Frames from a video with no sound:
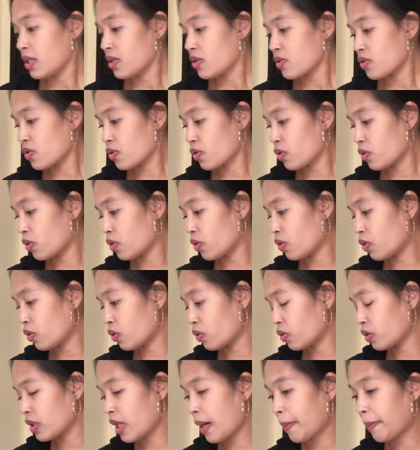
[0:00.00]

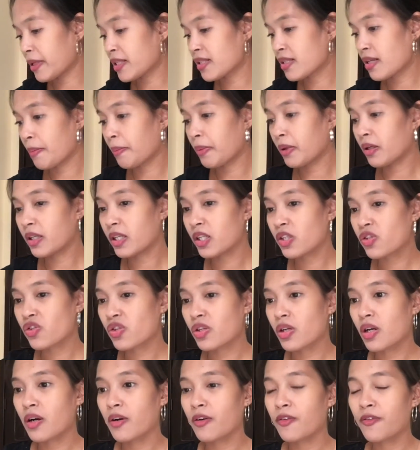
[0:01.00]
So, dapat separate
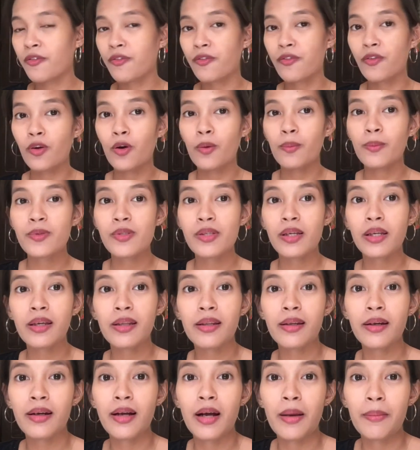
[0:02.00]
siya from sa
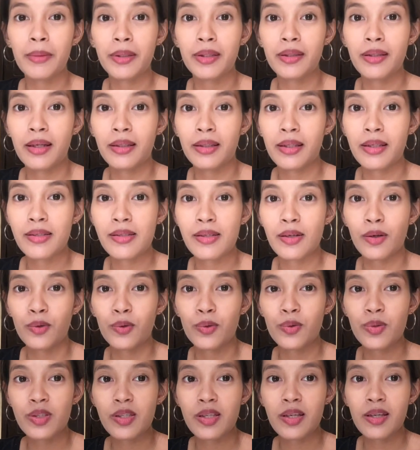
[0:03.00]
ginagamit natin sa
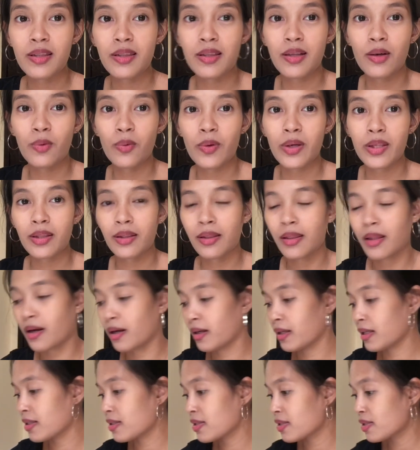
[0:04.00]
kusina. Wait lang,
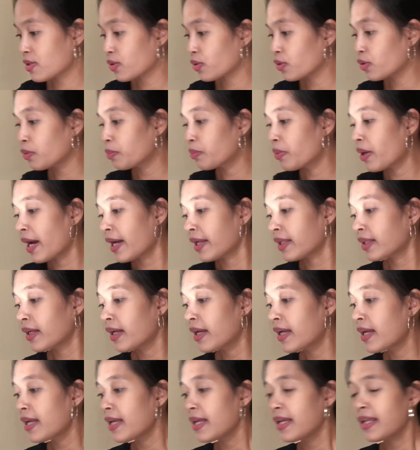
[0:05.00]
it's too bright.
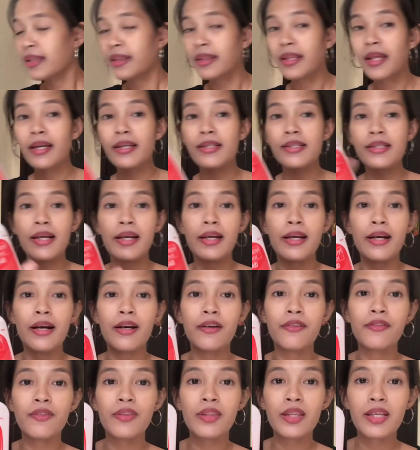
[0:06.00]
Next, I
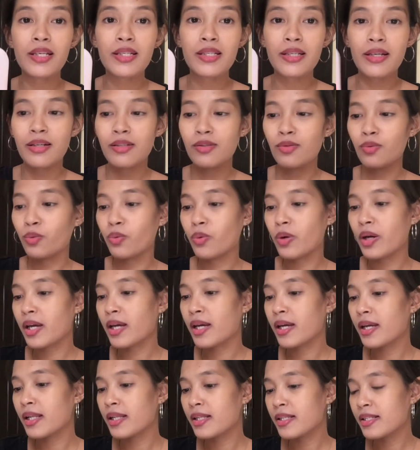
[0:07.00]
have this as
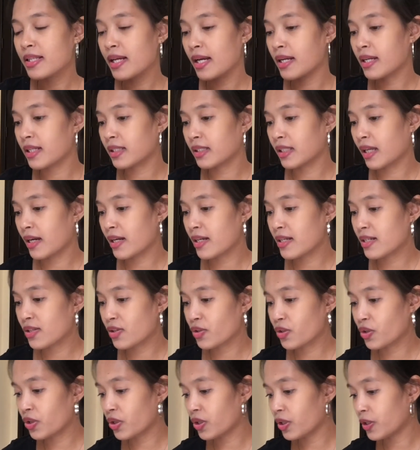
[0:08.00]
well,
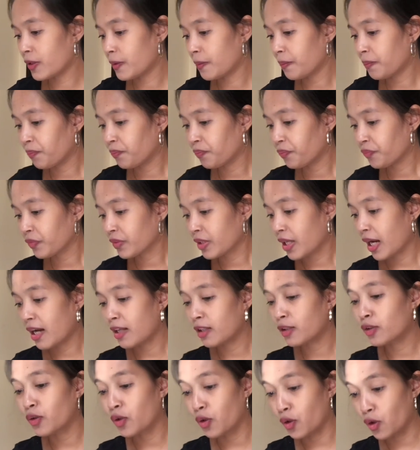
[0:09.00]
sanitizer,
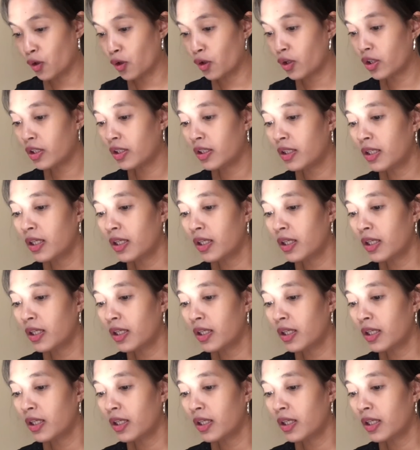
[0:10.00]
alcohol.